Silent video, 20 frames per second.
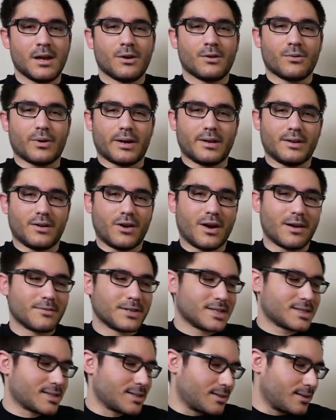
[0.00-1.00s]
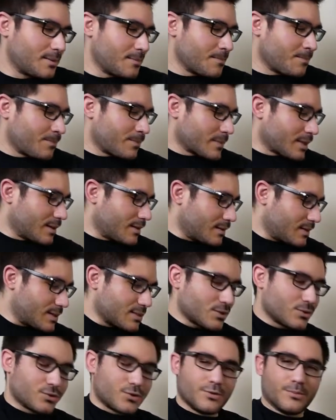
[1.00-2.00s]
right? Now, obviously, these
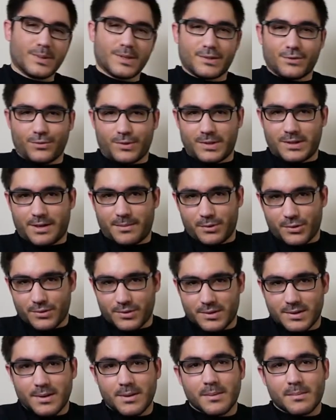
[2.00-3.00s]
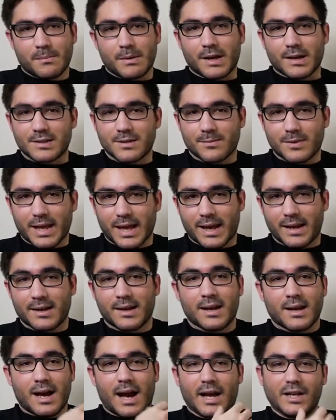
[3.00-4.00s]
are two mystery sabers. Because of that,
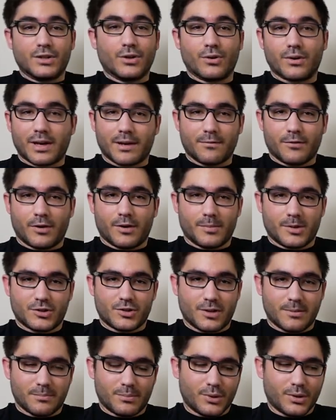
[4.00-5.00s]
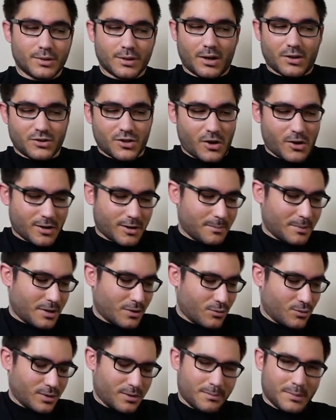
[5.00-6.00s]
I don't get very much input. I'll talk about
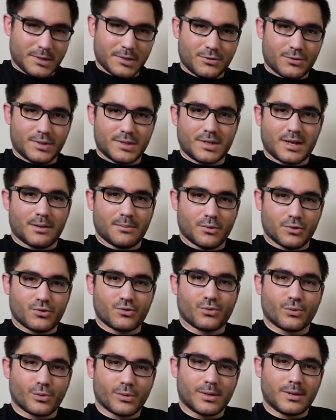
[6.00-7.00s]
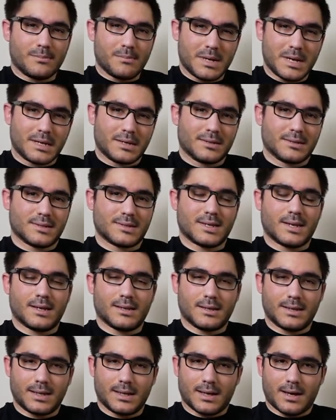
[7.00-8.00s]
what a mystery saber truly means in
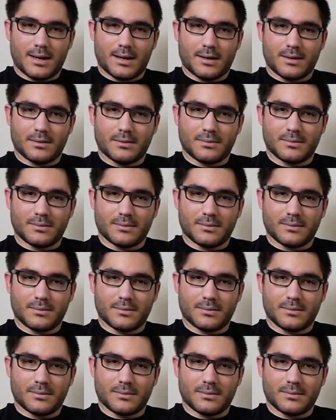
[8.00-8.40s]
the